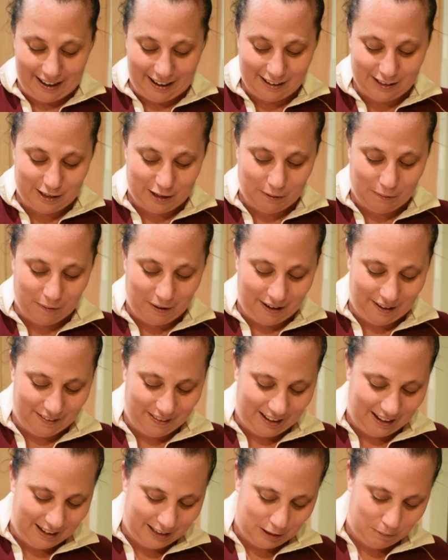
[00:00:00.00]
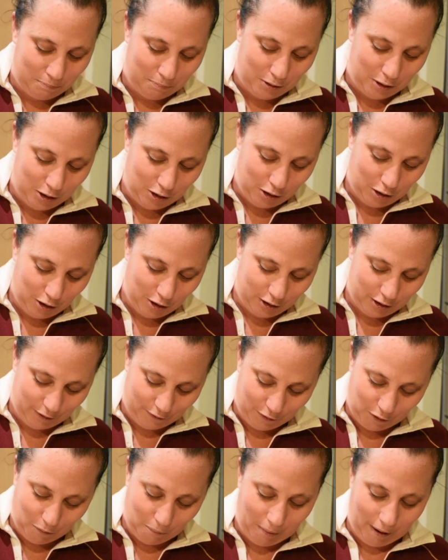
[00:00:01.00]
into one of these
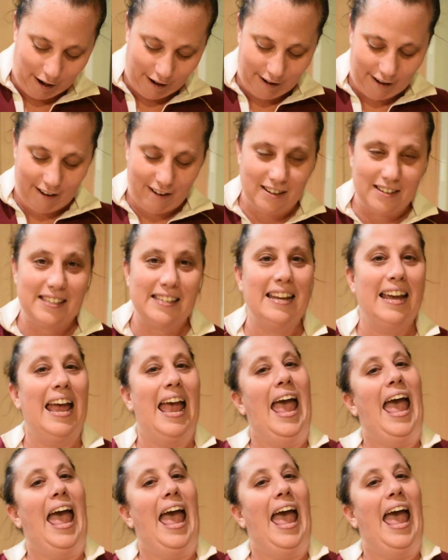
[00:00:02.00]
beautiful burgers.